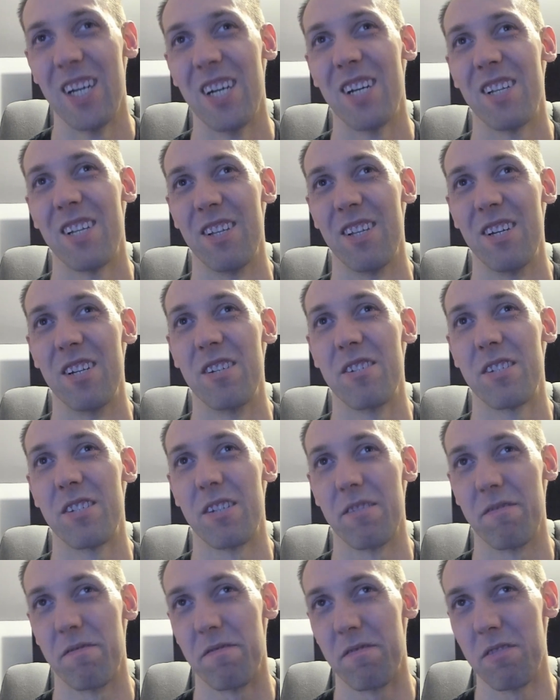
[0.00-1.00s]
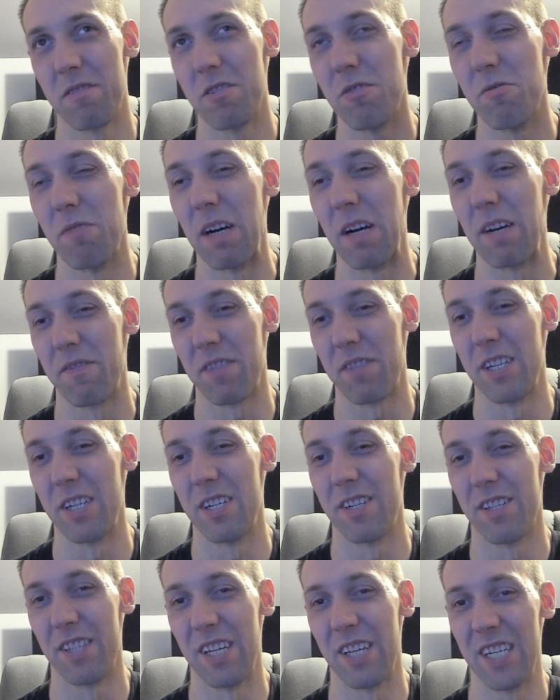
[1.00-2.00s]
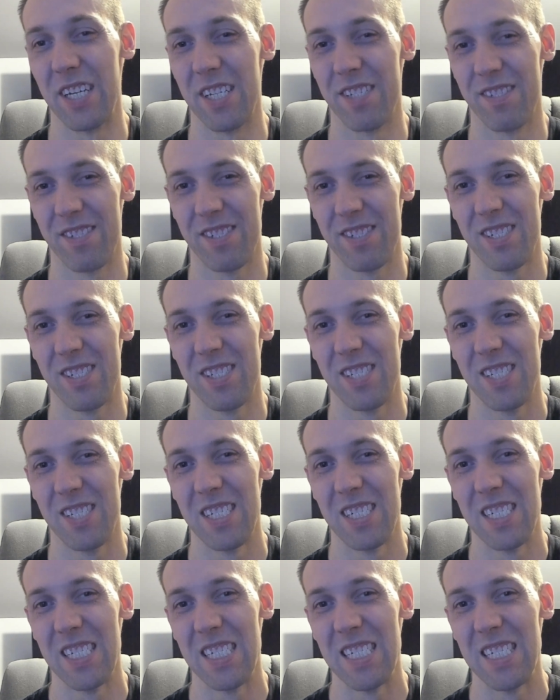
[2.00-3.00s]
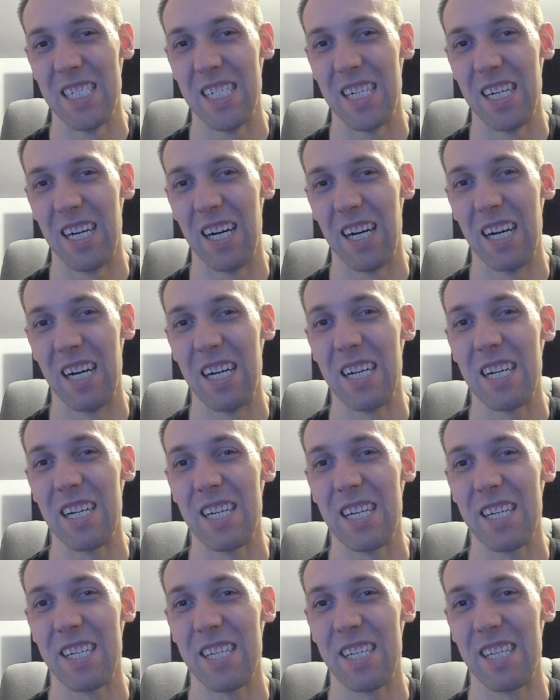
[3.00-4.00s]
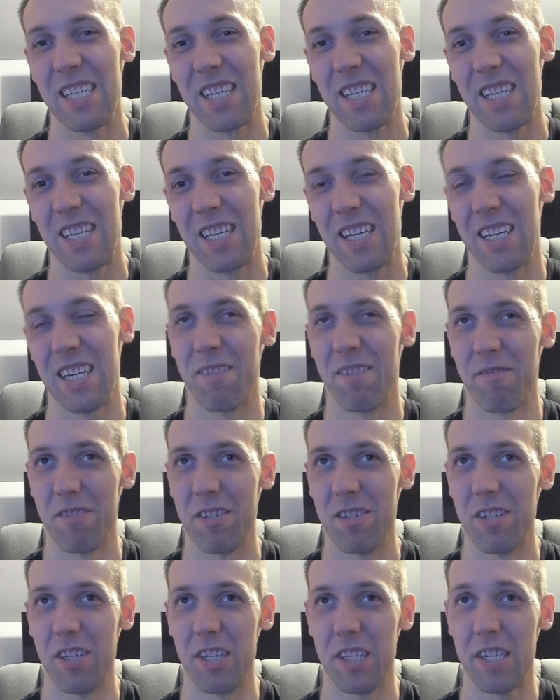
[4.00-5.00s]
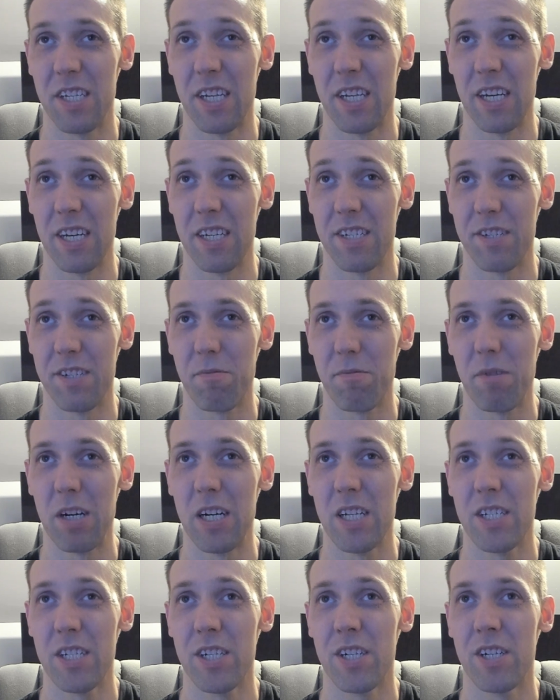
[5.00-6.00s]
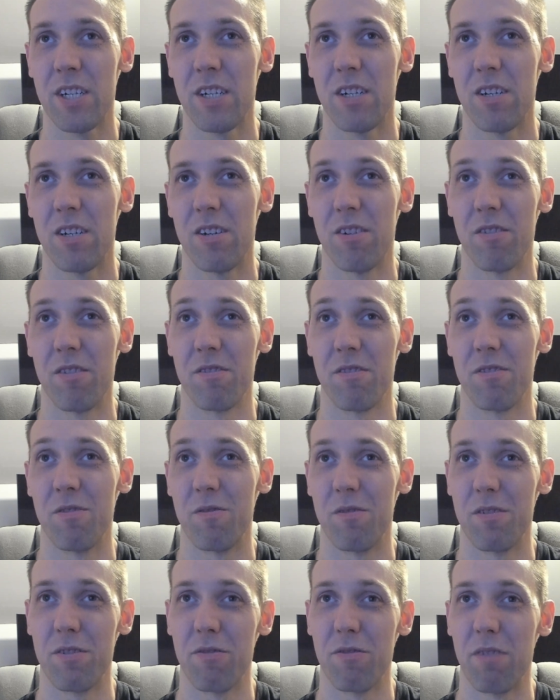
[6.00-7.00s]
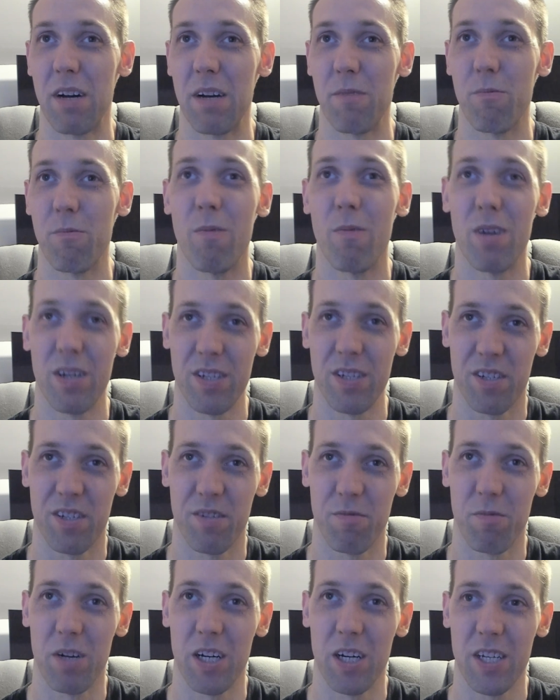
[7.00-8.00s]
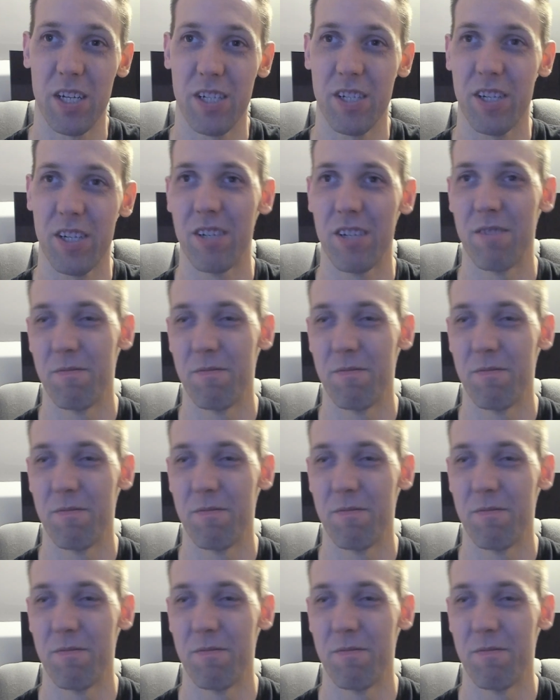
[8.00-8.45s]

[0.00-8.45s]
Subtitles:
There's a few out there that I can't really stand to watch, or nor do I want to watch.